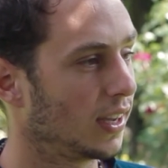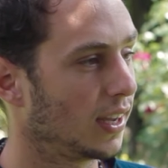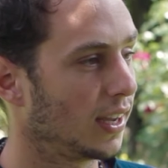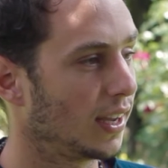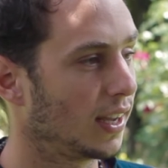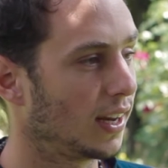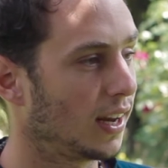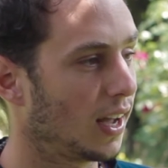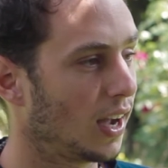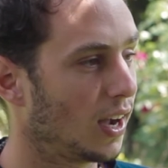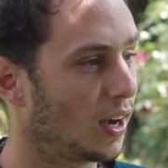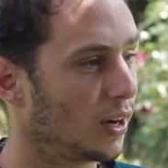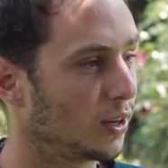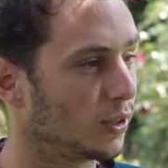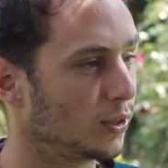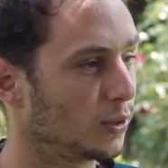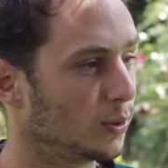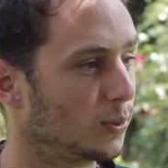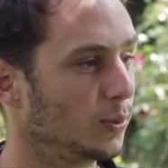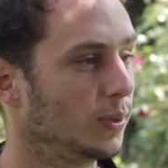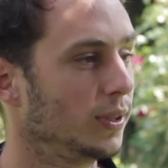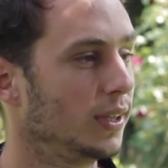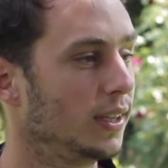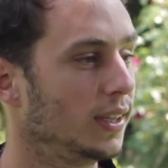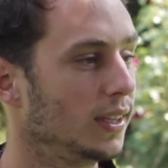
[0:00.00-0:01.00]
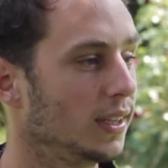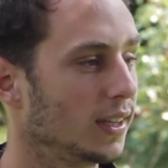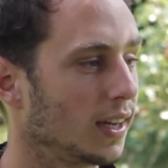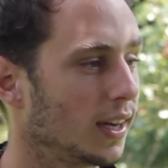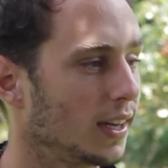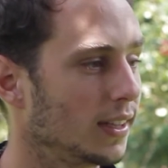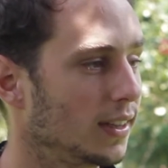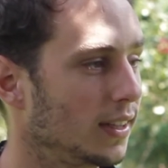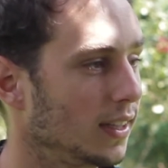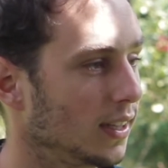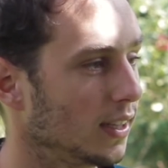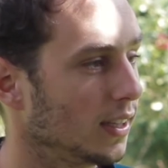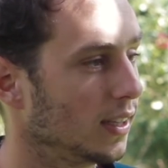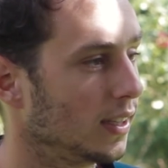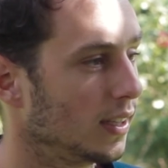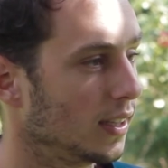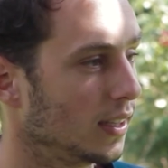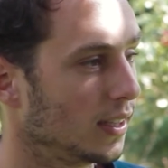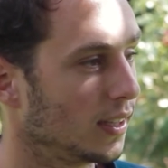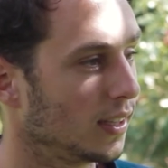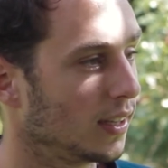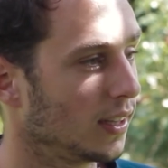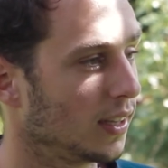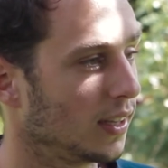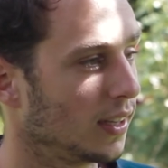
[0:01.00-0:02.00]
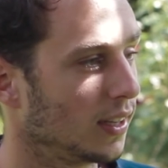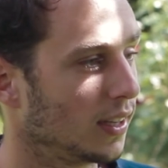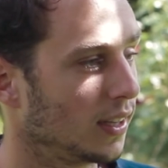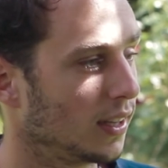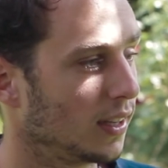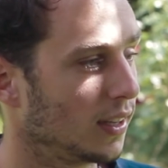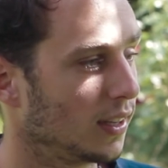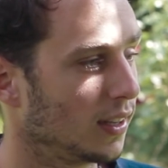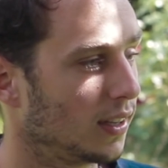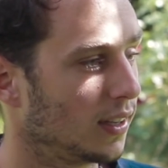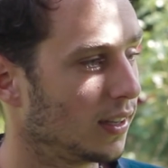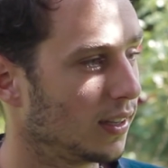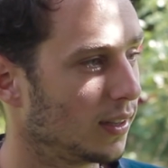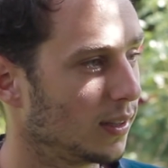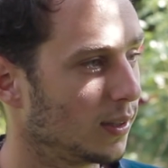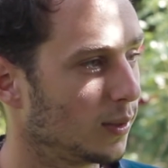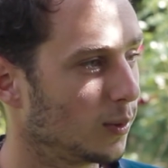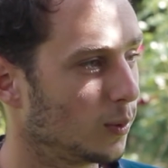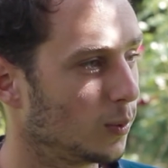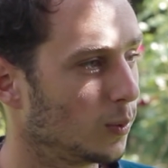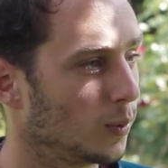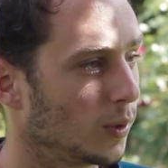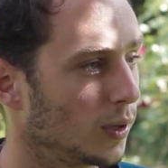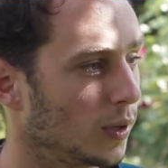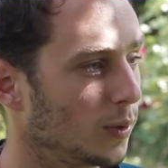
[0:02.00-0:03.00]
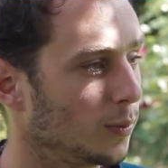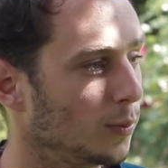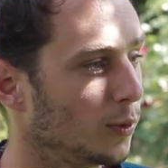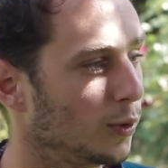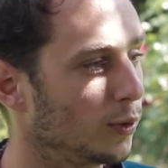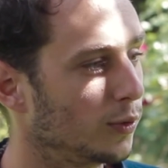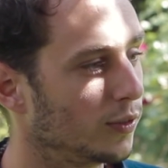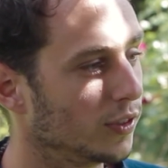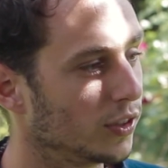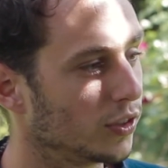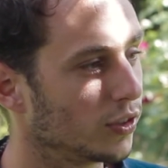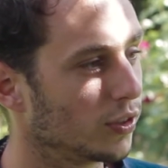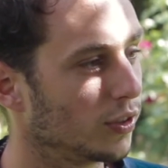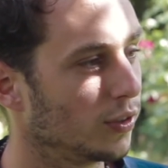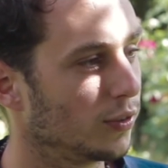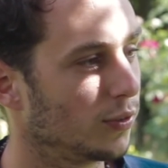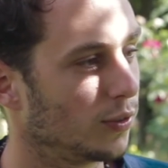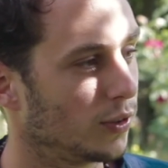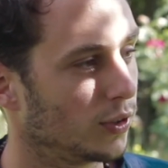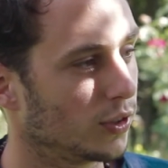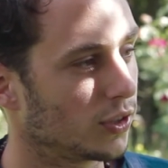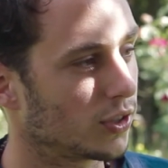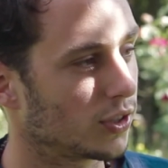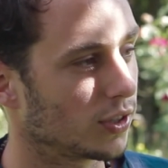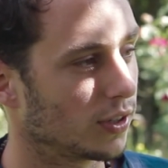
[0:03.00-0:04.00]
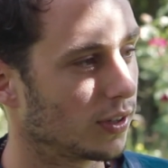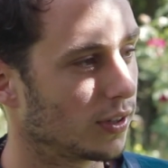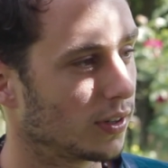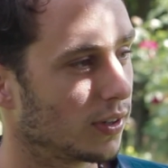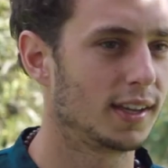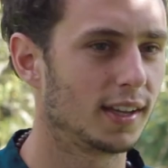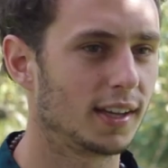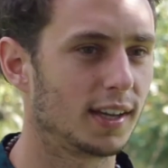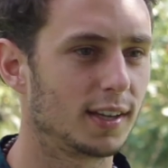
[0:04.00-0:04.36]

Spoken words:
and how do we ideally want to move into the future?